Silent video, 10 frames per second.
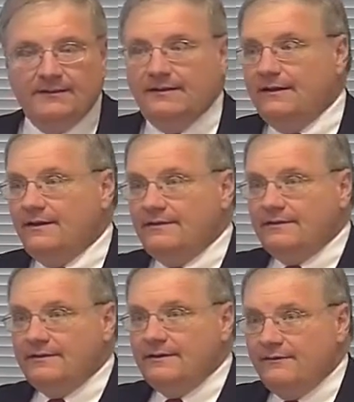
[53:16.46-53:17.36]

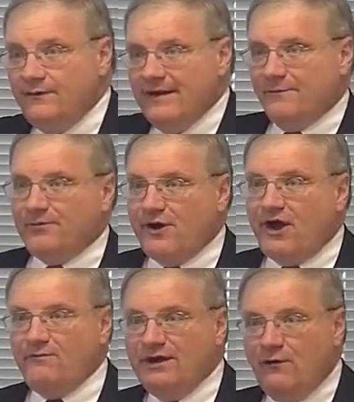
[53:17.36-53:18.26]
If we have a
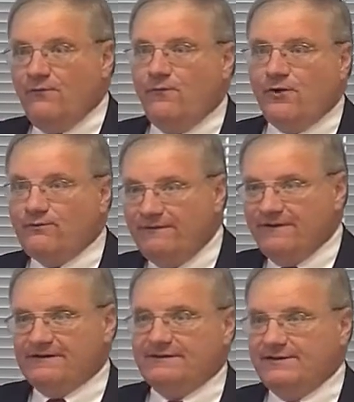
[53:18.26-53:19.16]
problem, we go forward, we
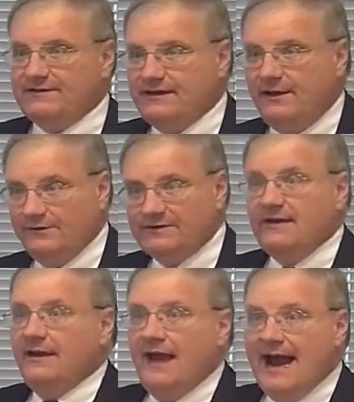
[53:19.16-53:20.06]
fix it ourselves.
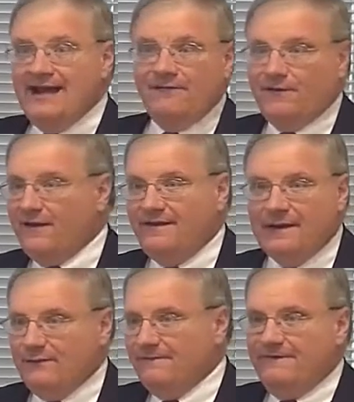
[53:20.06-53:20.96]
I never thought
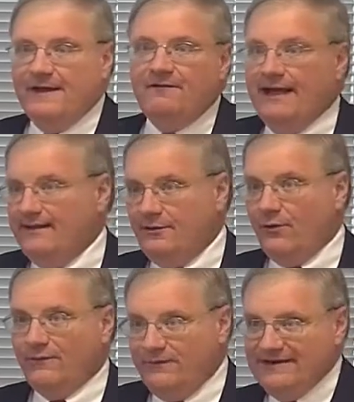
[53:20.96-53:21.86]
that we'd fail at it,
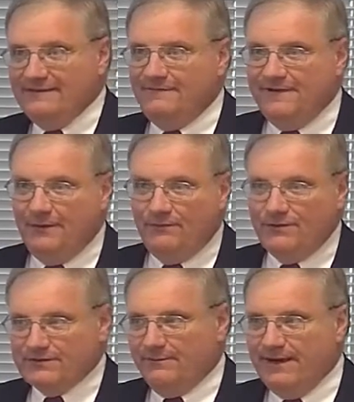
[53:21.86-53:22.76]
or if we did fail, what
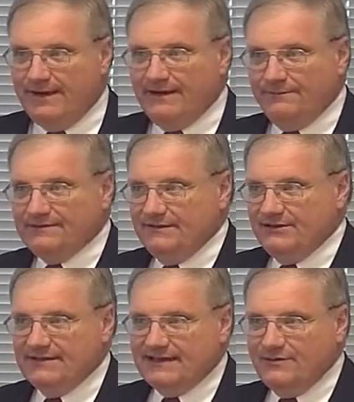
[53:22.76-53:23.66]
was our backup
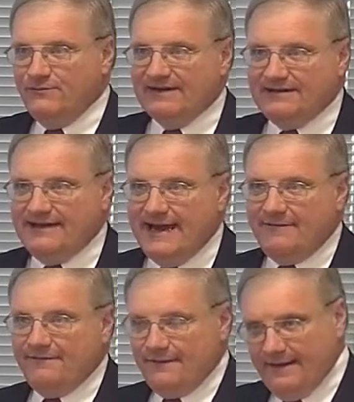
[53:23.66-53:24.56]
position? Because I knew my
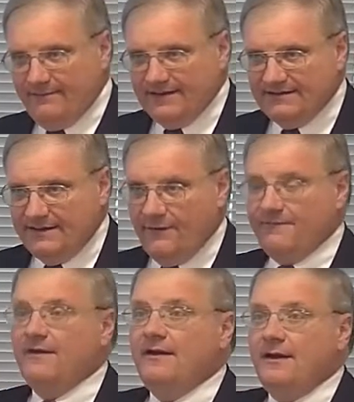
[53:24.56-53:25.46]
staff and
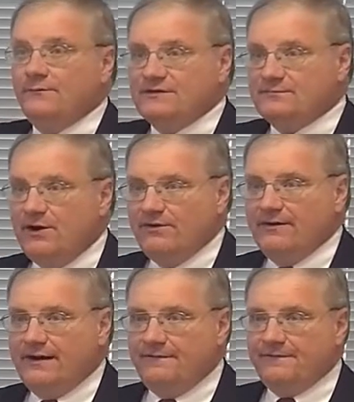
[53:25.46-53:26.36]
myself were smart
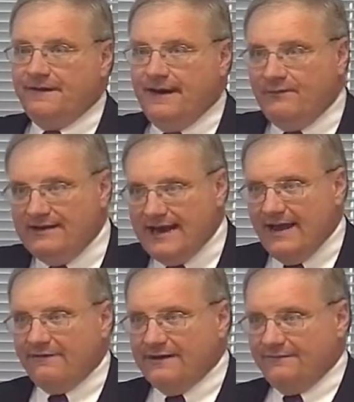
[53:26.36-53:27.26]
enough, and we
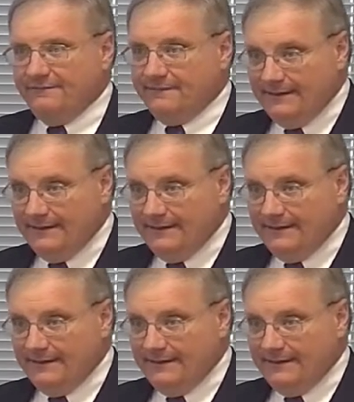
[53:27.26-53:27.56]
have enough